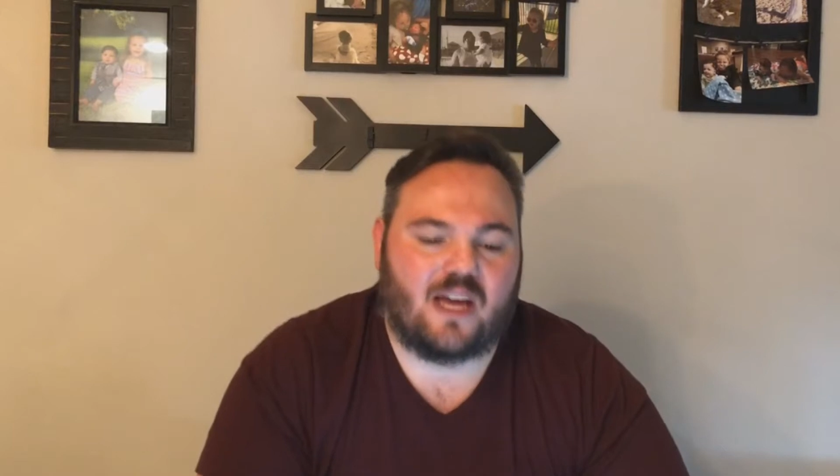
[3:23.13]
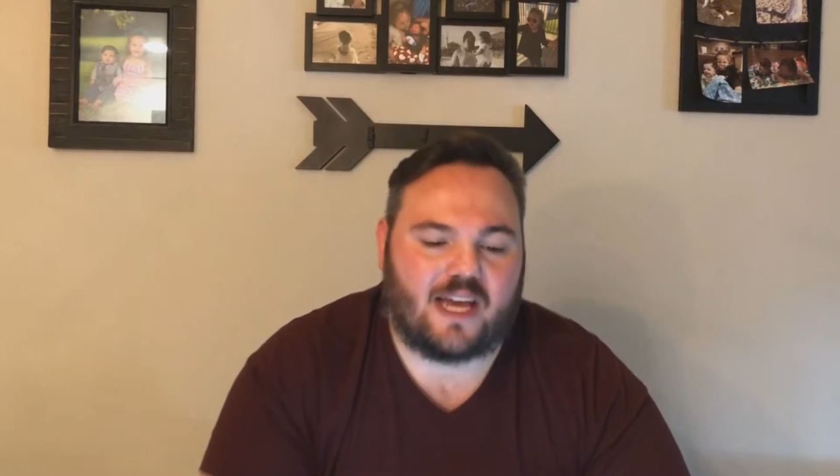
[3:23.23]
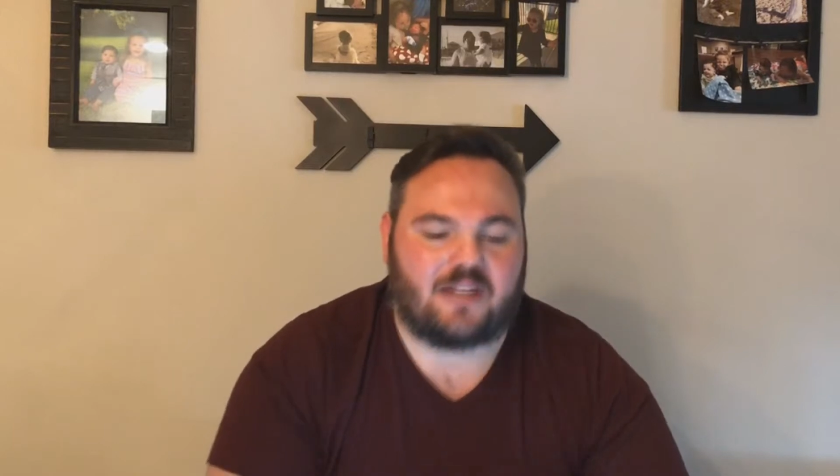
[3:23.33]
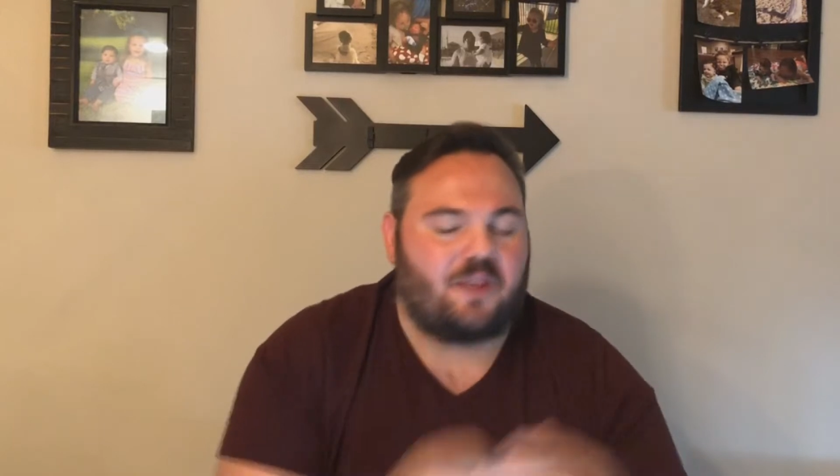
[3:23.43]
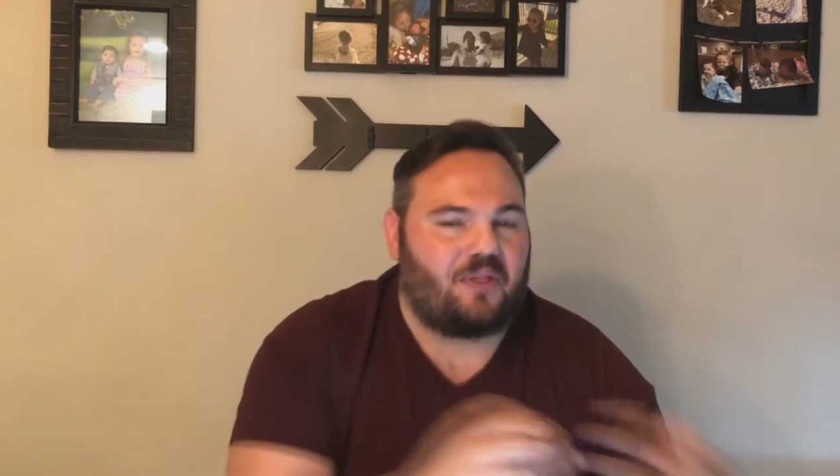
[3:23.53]

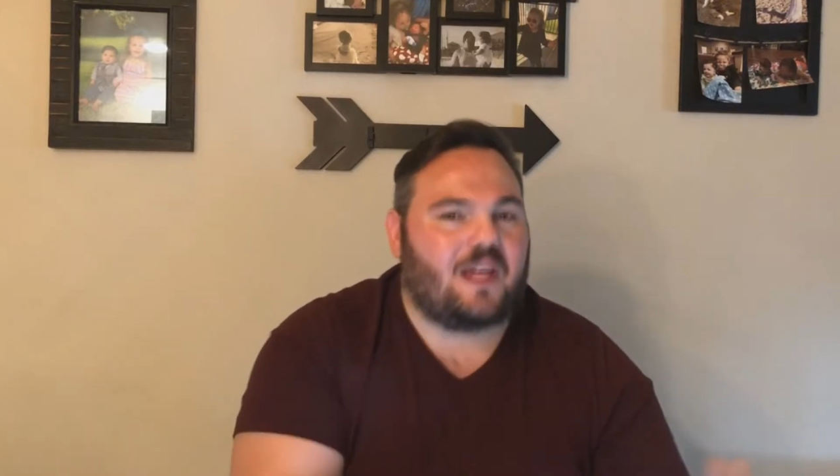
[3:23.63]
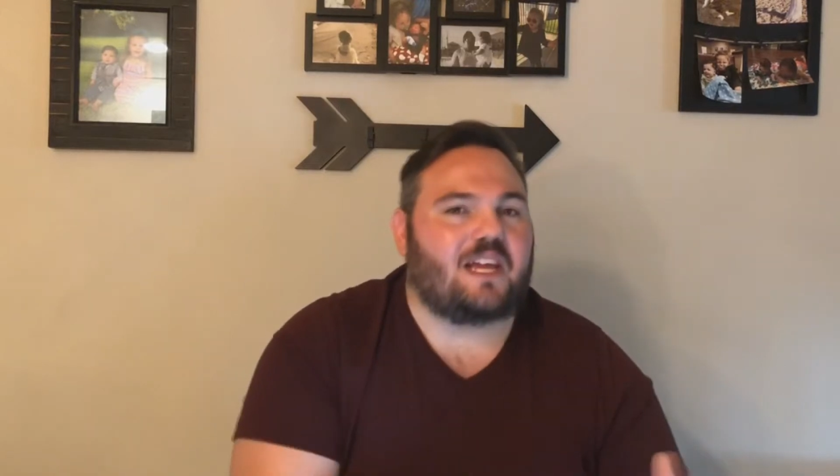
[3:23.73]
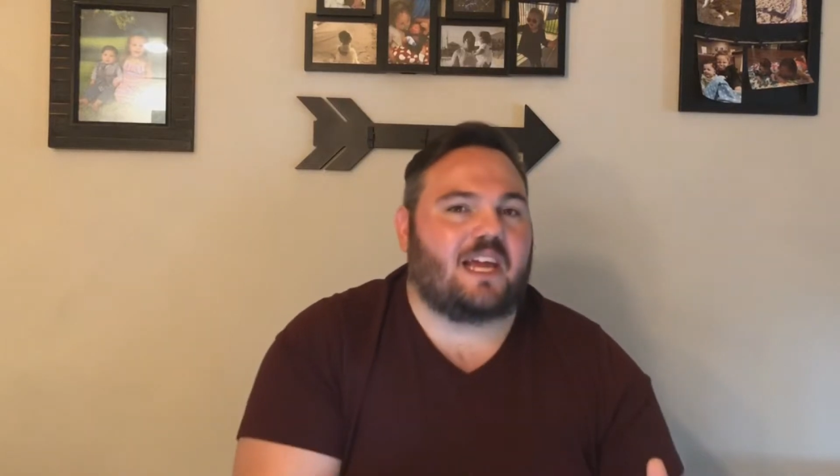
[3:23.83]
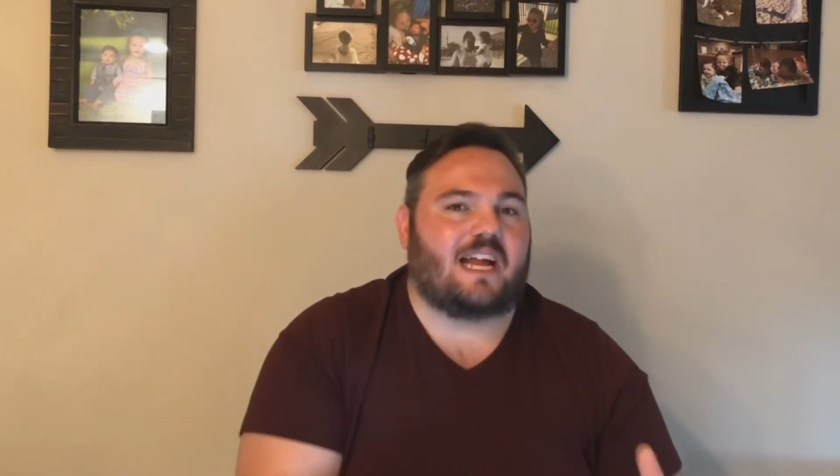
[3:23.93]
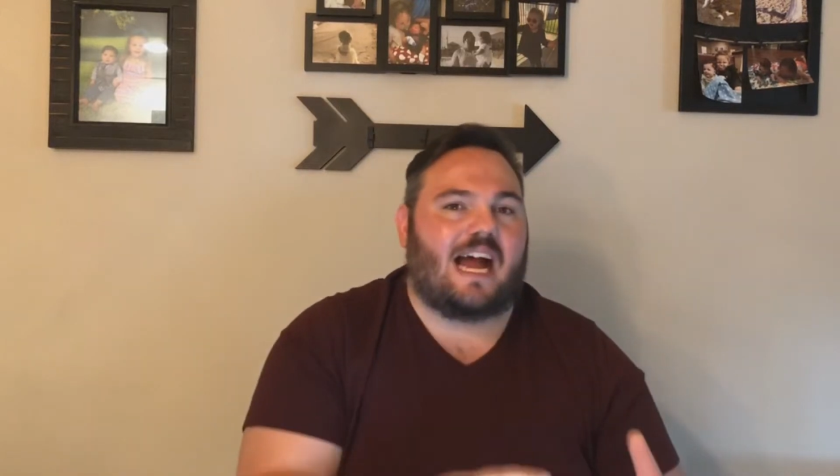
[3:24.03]
into
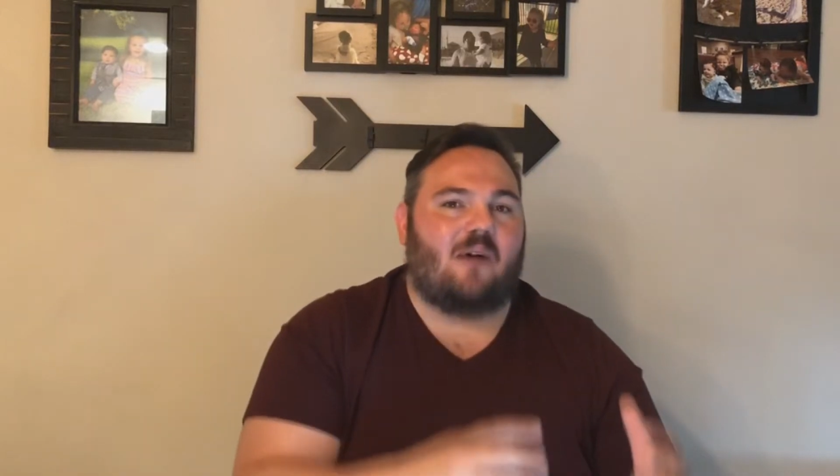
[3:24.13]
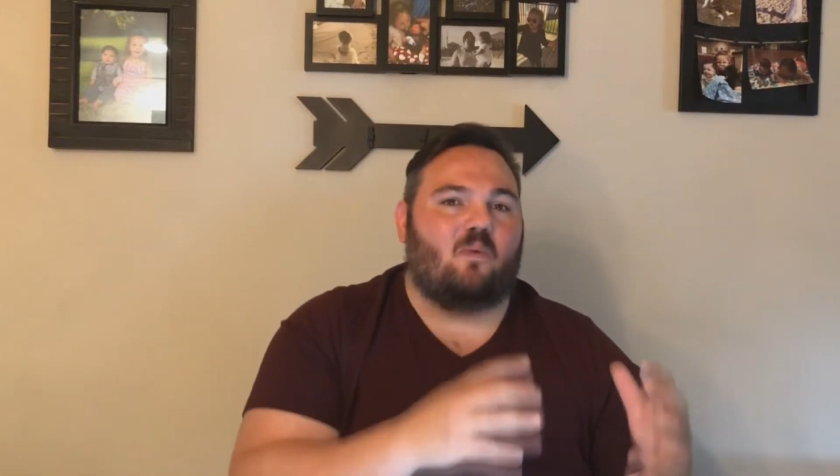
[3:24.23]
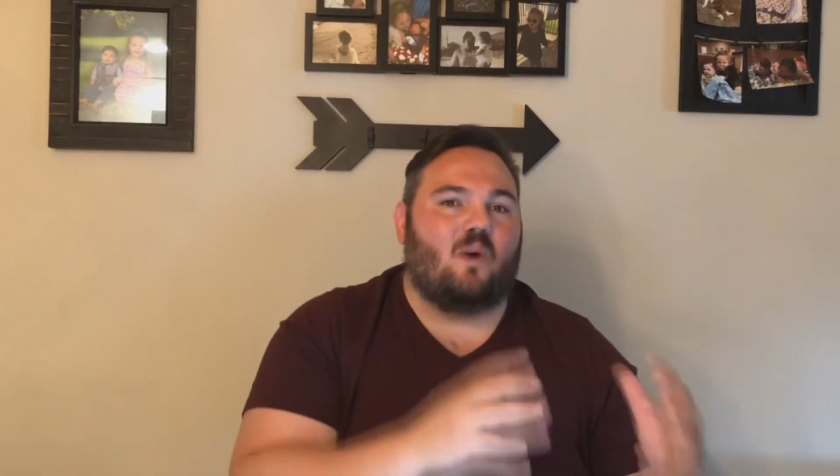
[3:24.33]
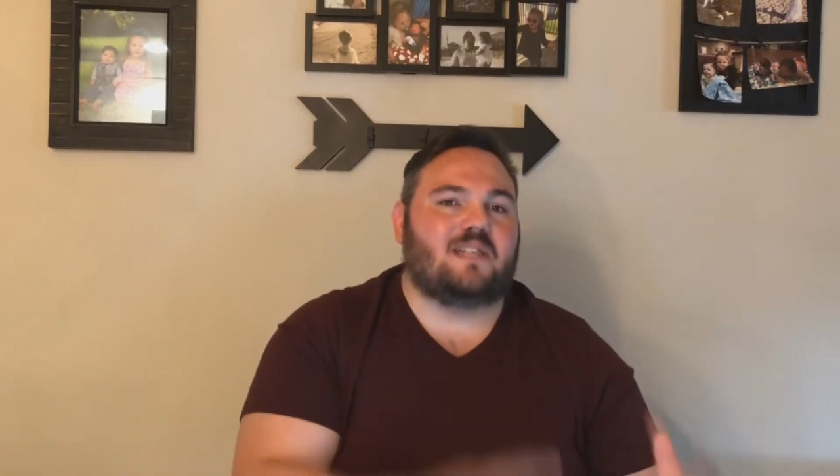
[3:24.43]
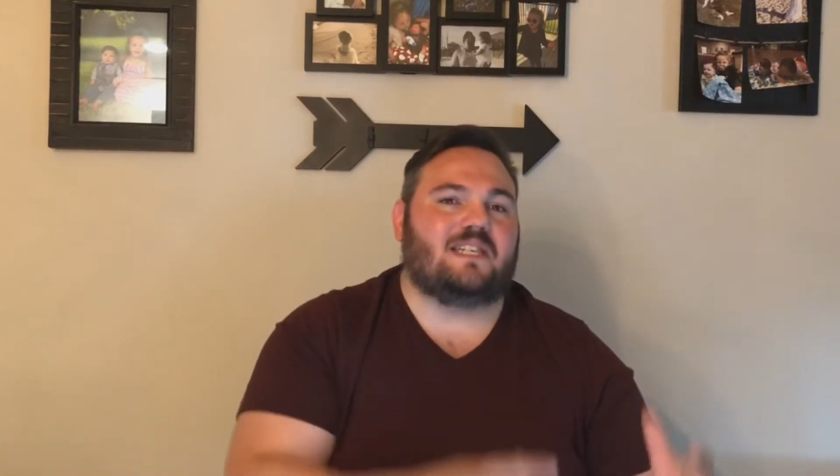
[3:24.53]
thinking
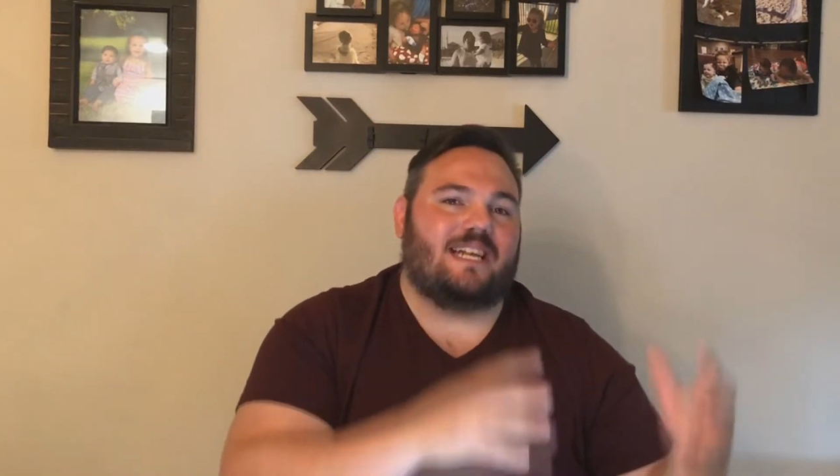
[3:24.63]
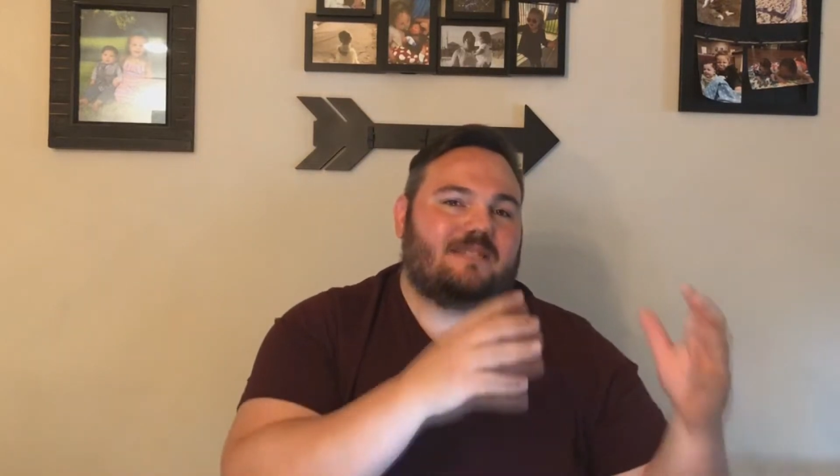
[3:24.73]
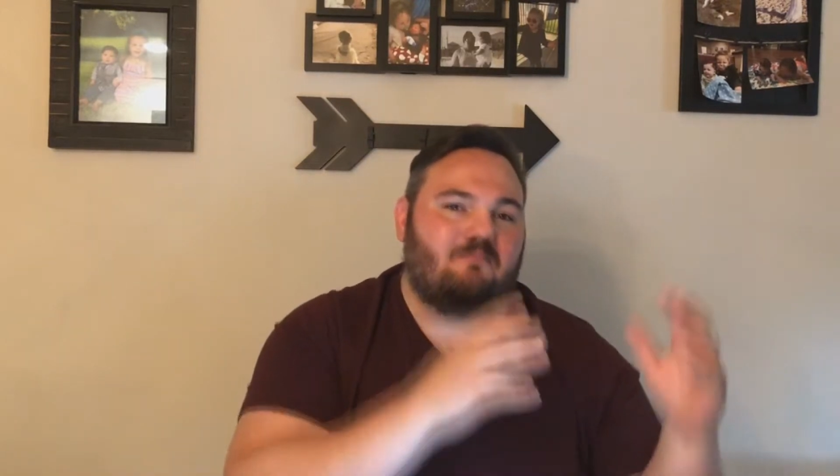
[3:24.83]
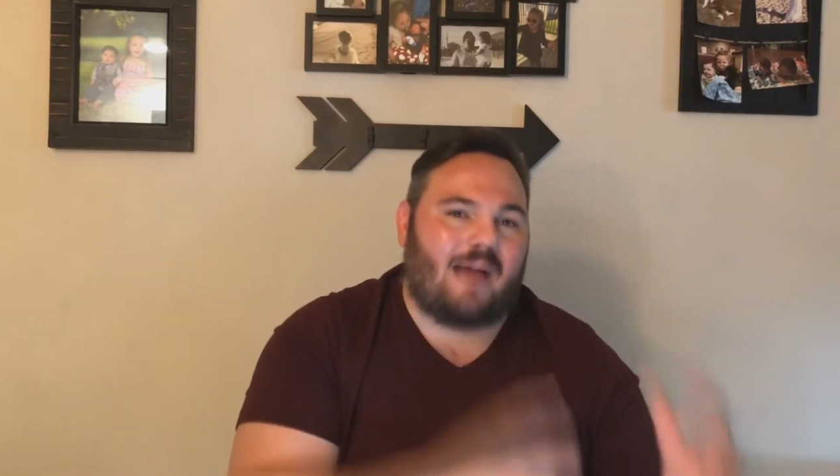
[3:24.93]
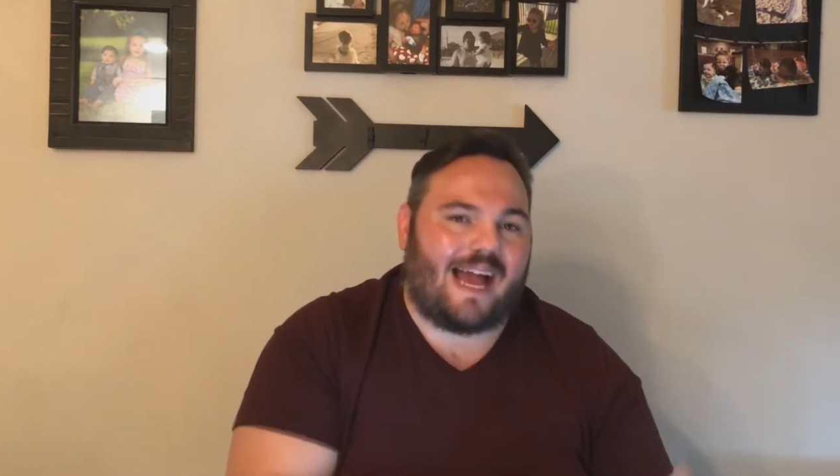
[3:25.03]
I wasn't
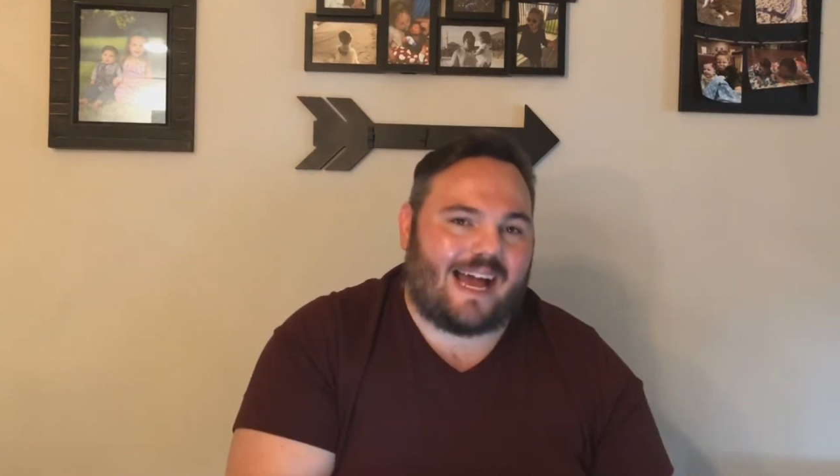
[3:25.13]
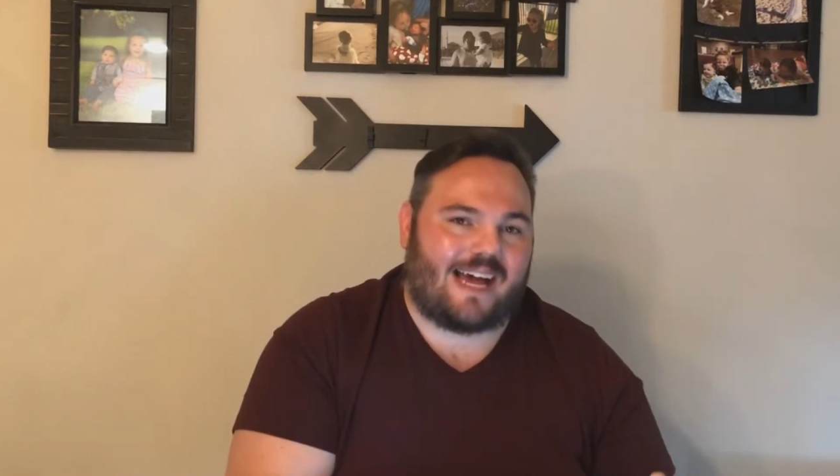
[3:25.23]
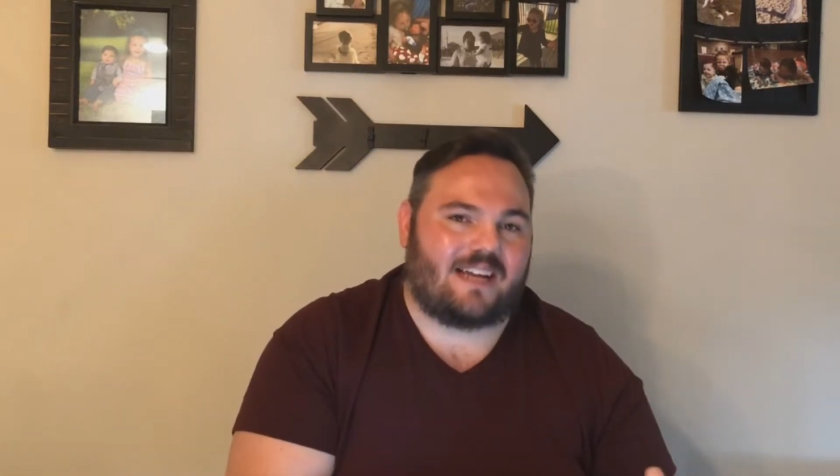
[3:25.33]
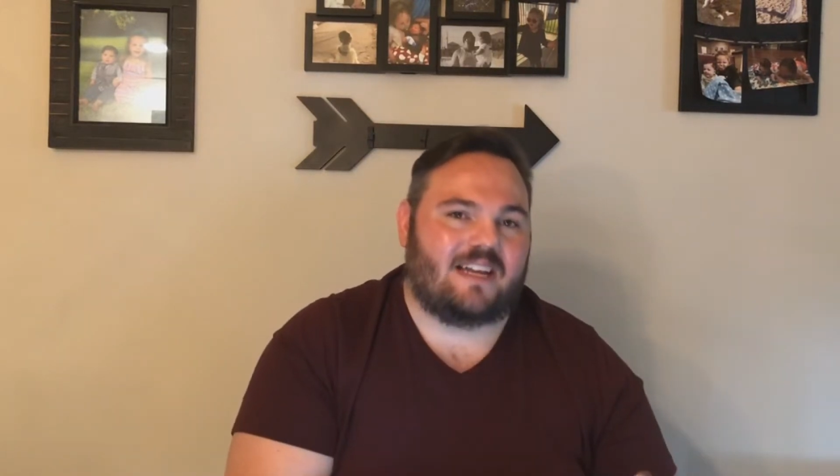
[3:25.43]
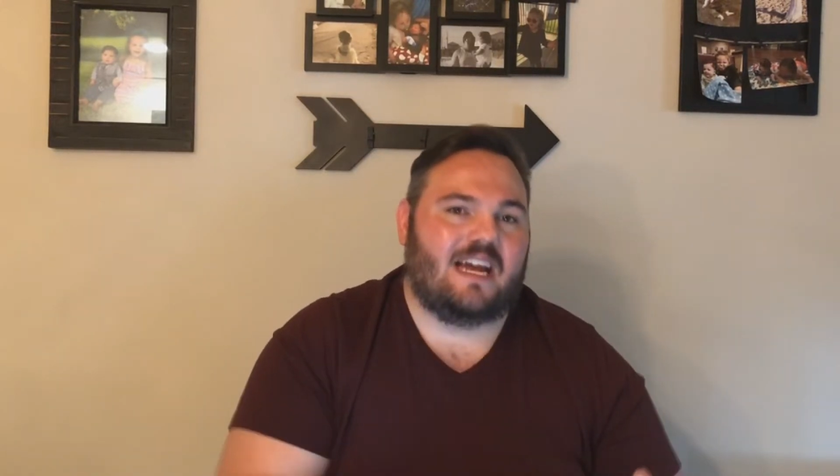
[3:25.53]
as
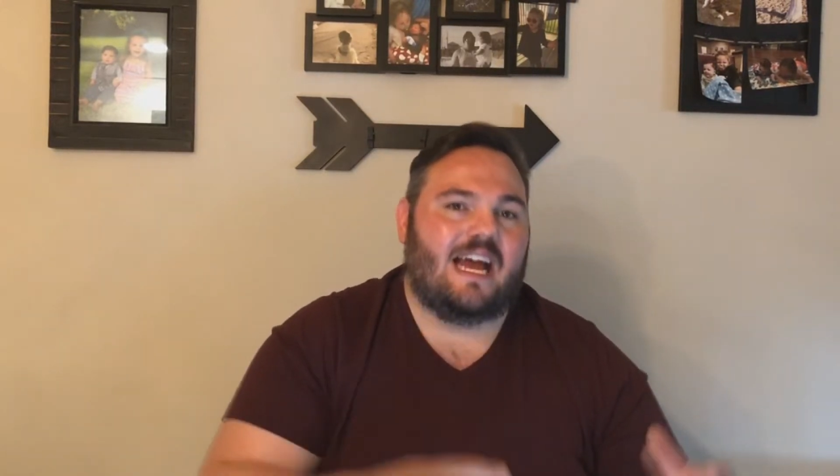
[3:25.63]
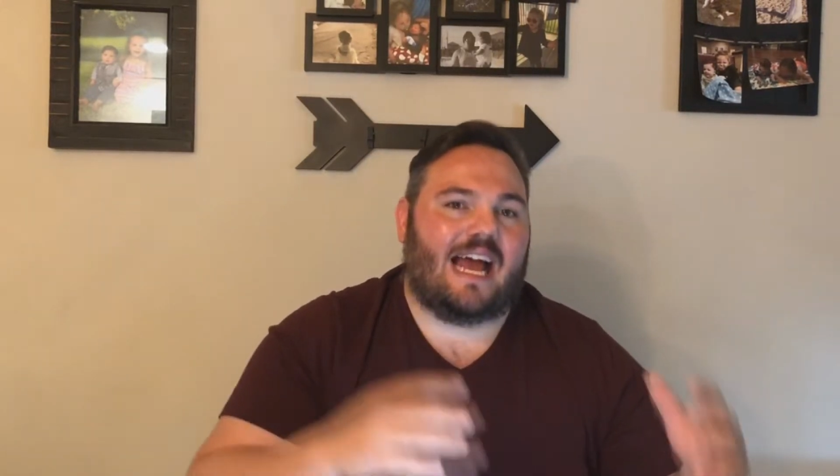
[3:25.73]
bad